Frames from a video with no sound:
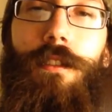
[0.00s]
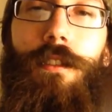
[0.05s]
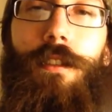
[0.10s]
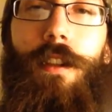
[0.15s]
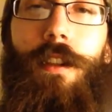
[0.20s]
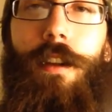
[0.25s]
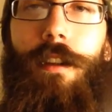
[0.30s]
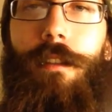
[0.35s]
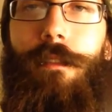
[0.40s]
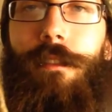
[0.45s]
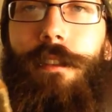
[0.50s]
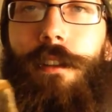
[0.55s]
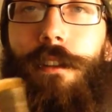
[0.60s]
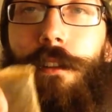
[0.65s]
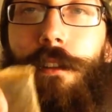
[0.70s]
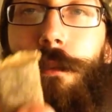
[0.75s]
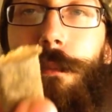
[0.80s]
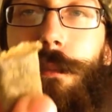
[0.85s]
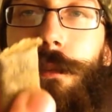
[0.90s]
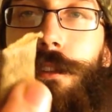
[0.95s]
like a
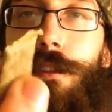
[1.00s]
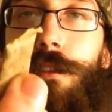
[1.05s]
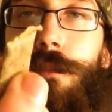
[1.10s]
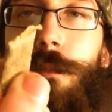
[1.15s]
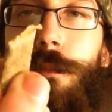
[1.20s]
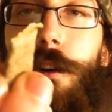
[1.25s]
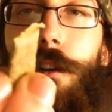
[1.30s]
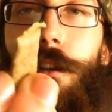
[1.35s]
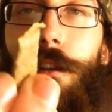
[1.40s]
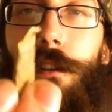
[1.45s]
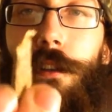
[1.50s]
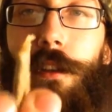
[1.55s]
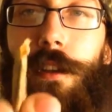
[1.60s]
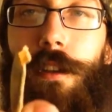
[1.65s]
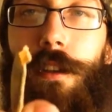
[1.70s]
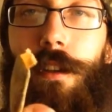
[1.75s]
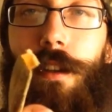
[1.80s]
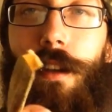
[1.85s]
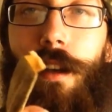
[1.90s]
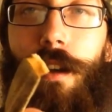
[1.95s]
little bit smaller
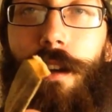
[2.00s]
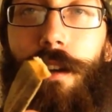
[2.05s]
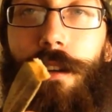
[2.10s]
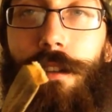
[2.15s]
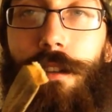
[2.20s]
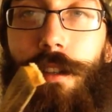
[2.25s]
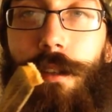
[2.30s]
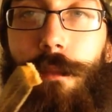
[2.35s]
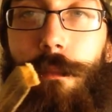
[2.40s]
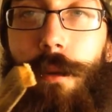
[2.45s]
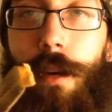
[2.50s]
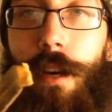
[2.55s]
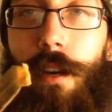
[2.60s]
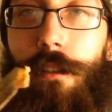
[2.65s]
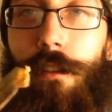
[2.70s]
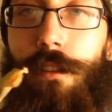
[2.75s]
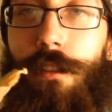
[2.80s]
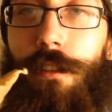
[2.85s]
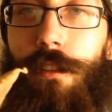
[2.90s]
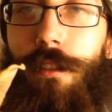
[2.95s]
than dip
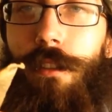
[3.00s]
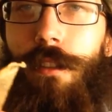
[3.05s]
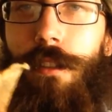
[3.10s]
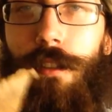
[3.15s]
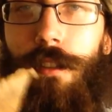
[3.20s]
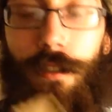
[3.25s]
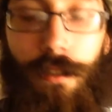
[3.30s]
pouches.